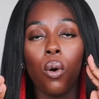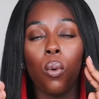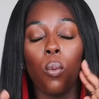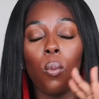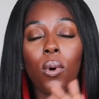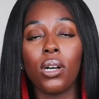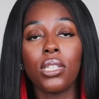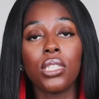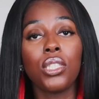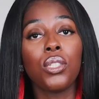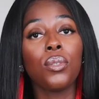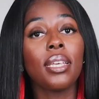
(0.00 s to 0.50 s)

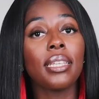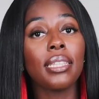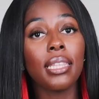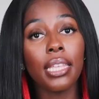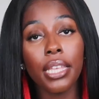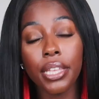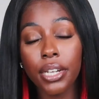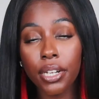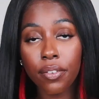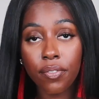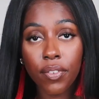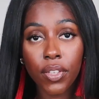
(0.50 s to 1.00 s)
once you get
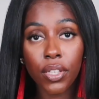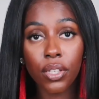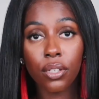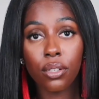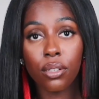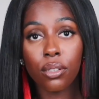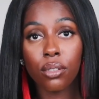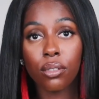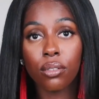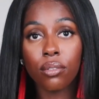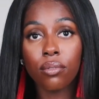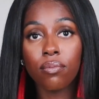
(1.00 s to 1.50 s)
the
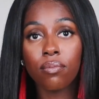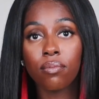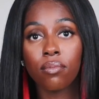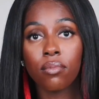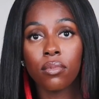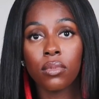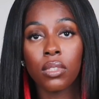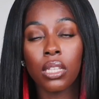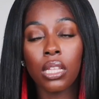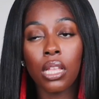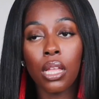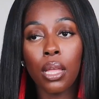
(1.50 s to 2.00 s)
interview,
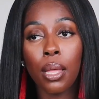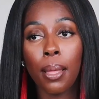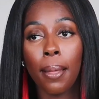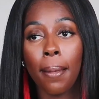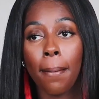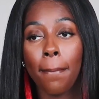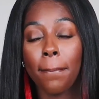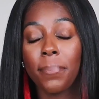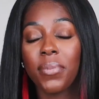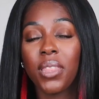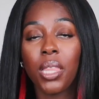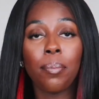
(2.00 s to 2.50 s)

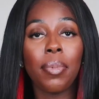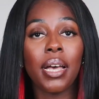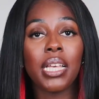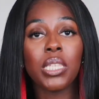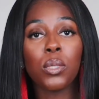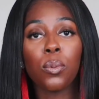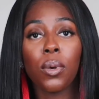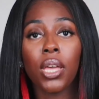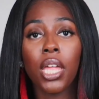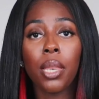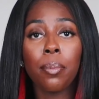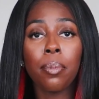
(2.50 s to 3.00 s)
the
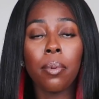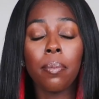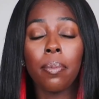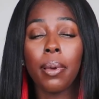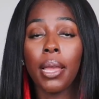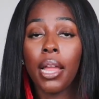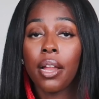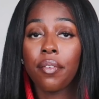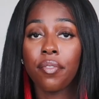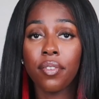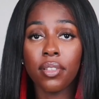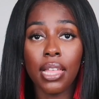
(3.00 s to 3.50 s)
best way to
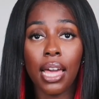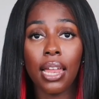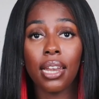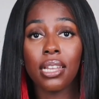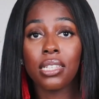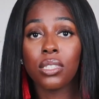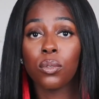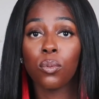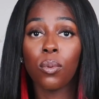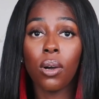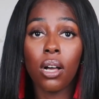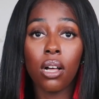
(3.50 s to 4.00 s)
prepare for that
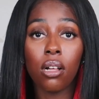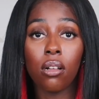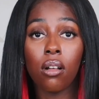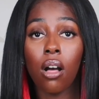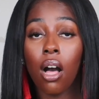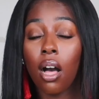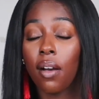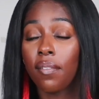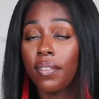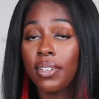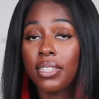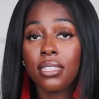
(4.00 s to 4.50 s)
as well,
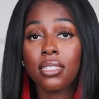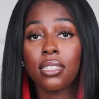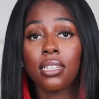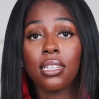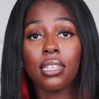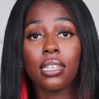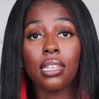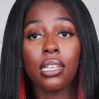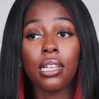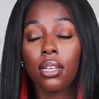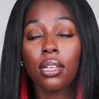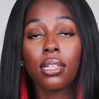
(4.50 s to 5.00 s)

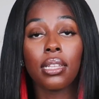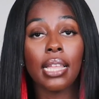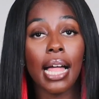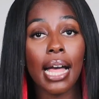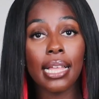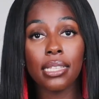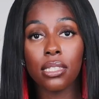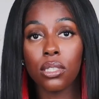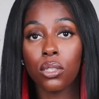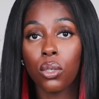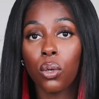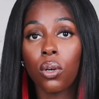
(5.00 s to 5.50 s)
obviously,
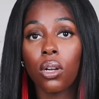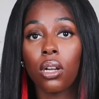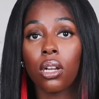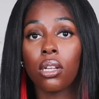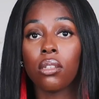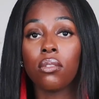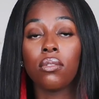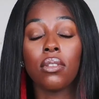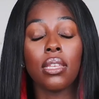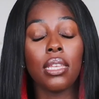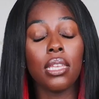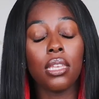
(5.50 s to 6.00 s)

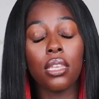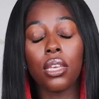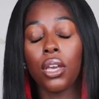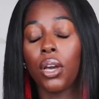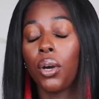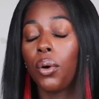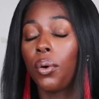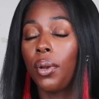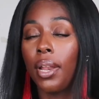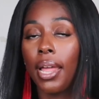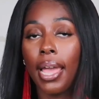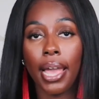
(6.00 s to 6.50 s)
Glassdoor,
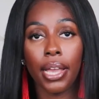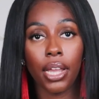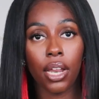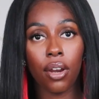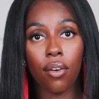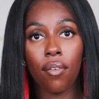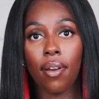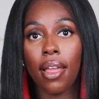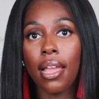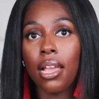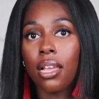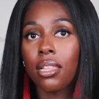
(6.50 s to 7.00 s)
LeetCode,
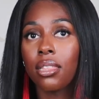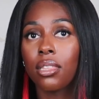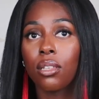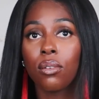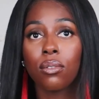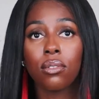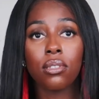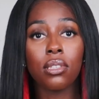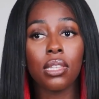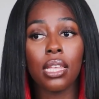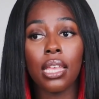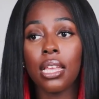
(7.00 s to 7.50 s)
HackerRank,
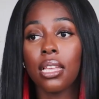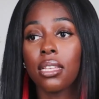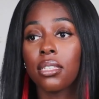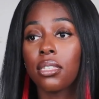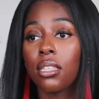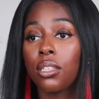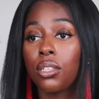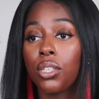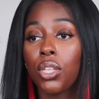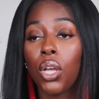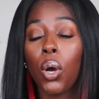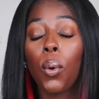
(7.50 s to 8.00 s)
those
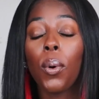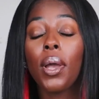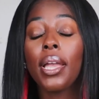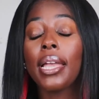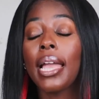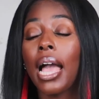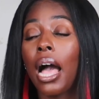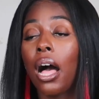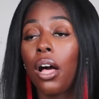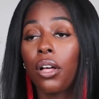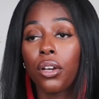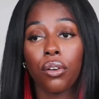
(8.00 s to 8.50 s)
things,
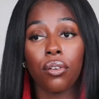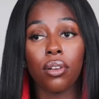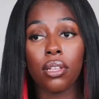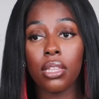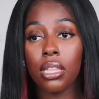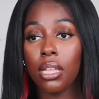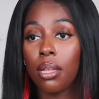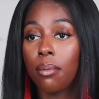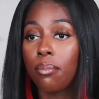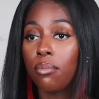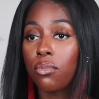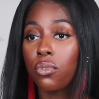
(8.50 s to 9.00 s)
knowing
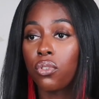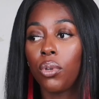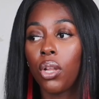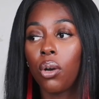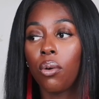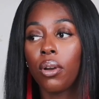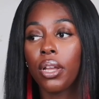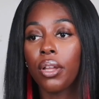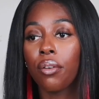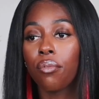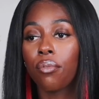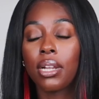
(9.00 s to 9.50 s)
algorithms,
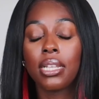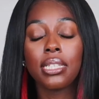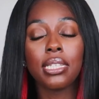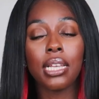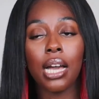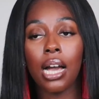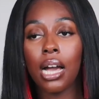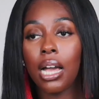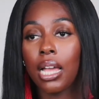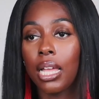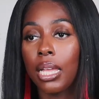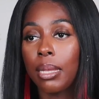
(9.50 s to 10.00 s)
knowing
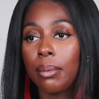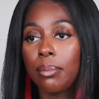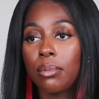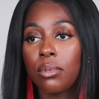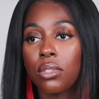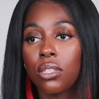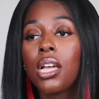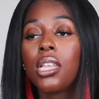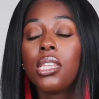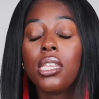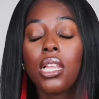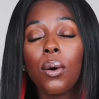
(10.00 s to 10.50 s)

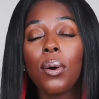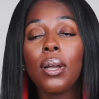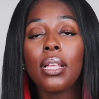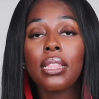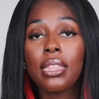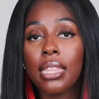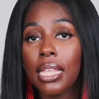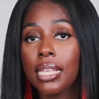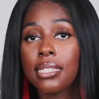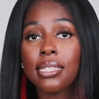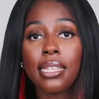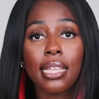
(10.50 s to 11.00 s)
runtimes,
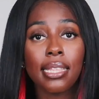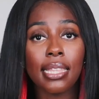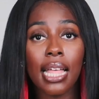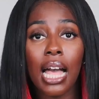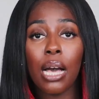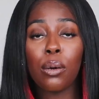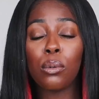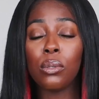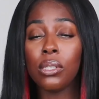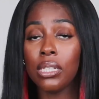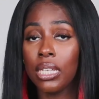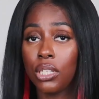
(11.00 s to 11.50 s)
knowing things like
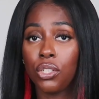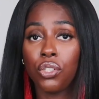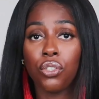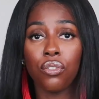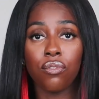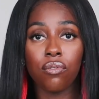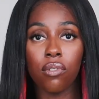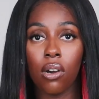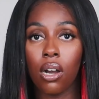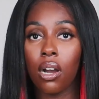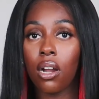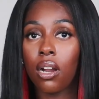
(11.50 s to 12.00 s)
that will get
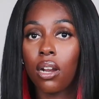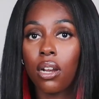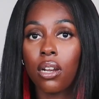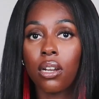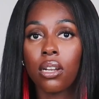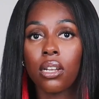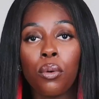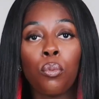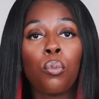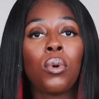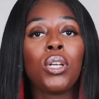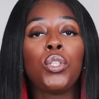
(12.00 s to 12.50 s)
you
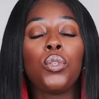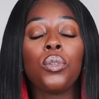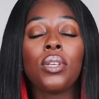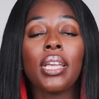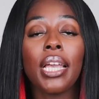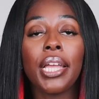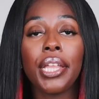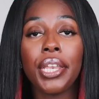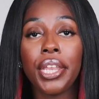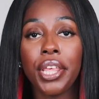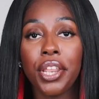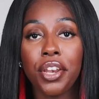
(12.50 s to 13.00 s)
far. Once you
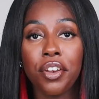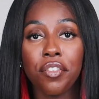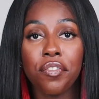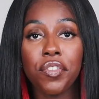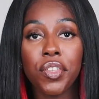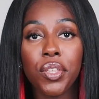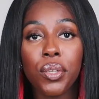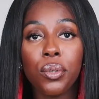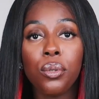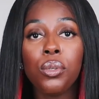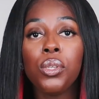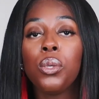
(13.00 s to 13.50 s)
get an
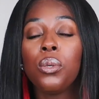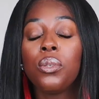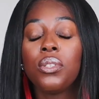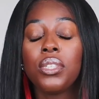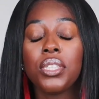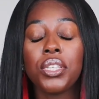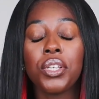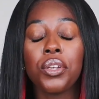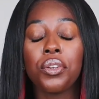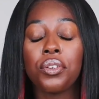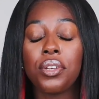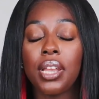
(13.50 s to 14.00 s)
interview,
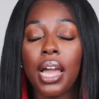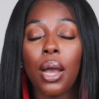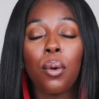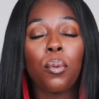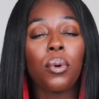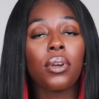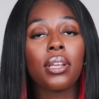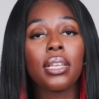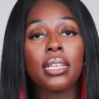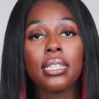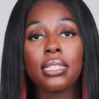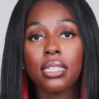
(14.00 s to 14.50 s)
using your
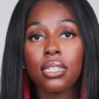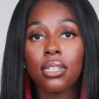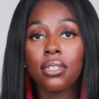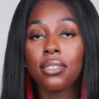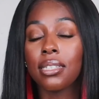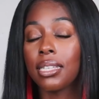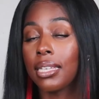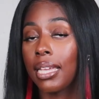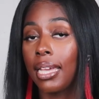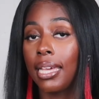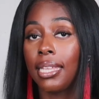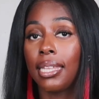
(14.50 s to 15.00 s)
networking
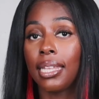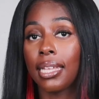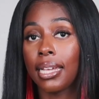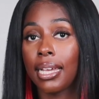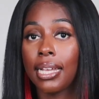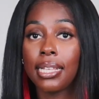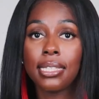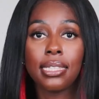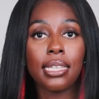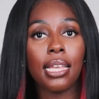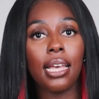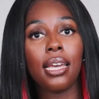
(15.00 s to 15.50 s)
skills, again, like
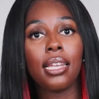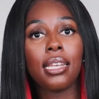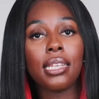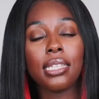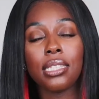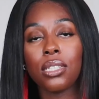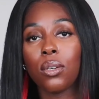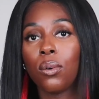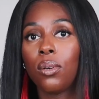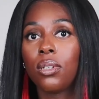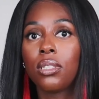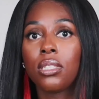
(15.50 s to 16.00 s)
I said,
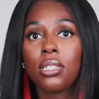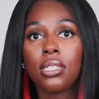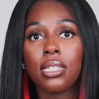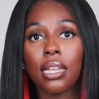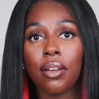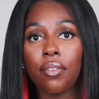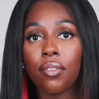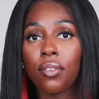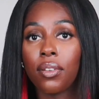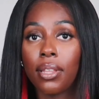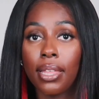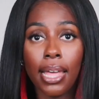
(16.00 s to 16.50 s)
is going to
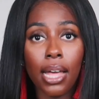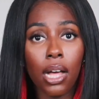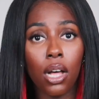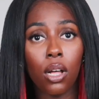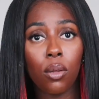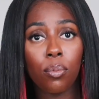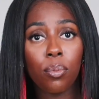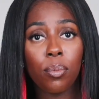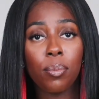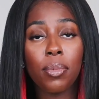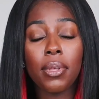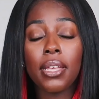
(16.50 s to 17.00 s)
definitely
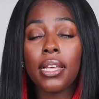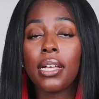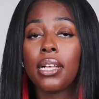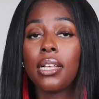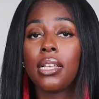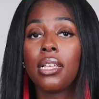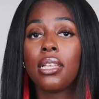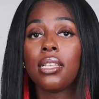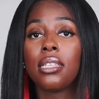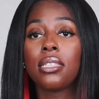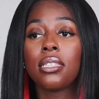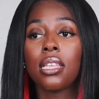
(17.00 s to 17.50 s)
help,
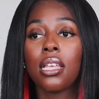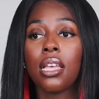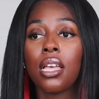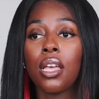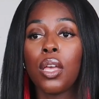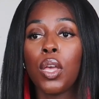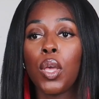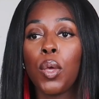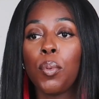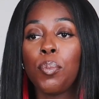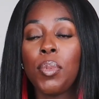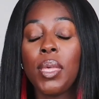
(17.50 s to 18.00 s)
because
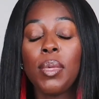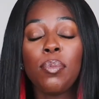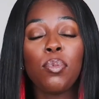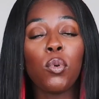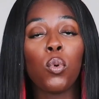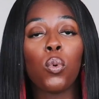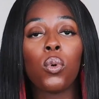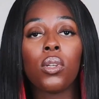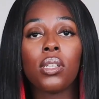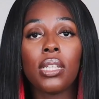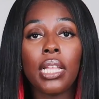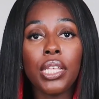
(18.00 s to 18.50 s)

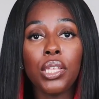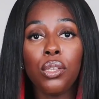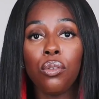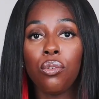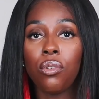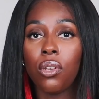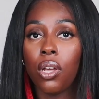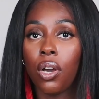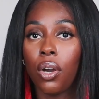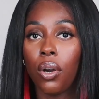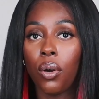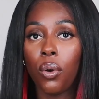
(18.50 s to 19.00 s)
people will let
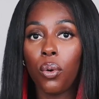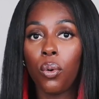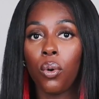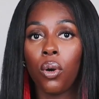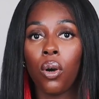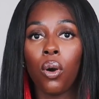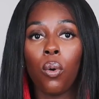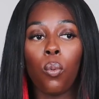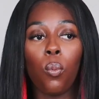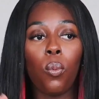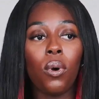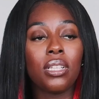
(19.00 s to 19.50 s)
you
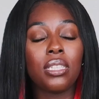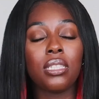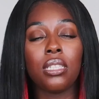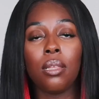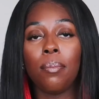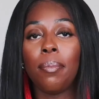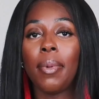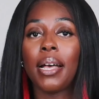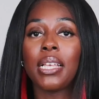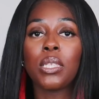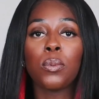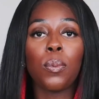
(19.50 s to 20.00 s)
know what's
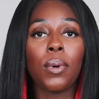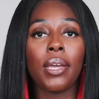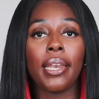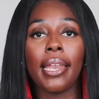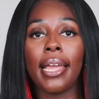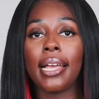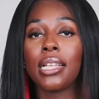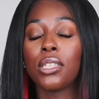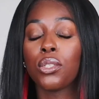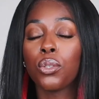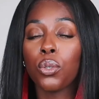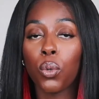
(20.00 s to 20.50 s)
the best way to
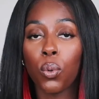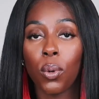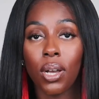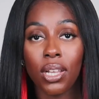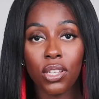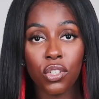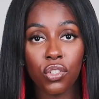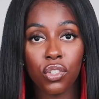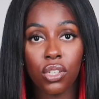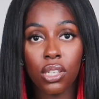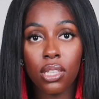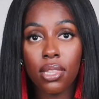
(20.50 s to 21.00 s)
answer a
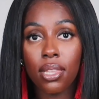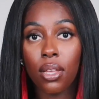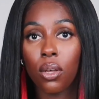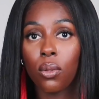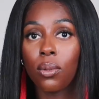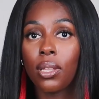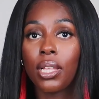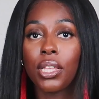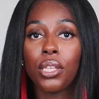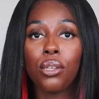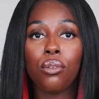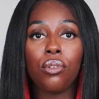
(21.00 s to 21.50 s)
question.
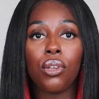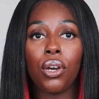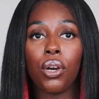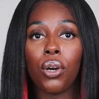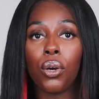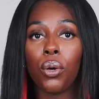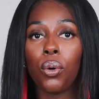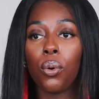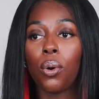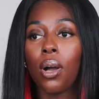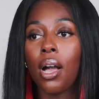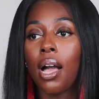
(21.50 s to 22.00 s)
They'll let you
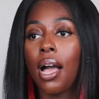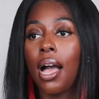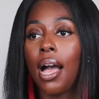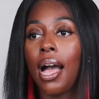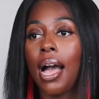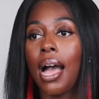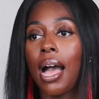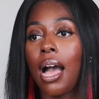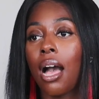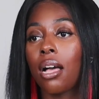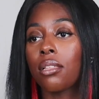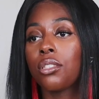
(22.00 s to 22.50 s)
know
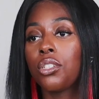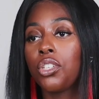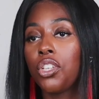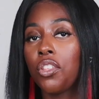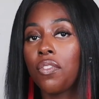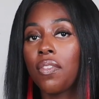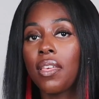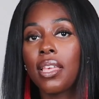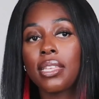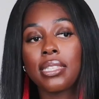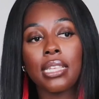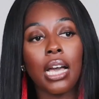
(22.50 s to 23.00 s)
how to
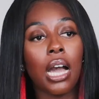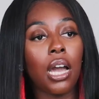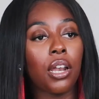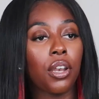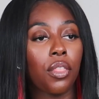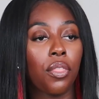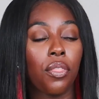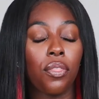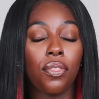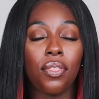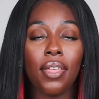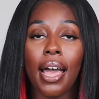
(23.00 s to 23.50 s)
do this, how
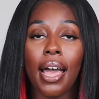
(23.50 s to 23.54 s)
to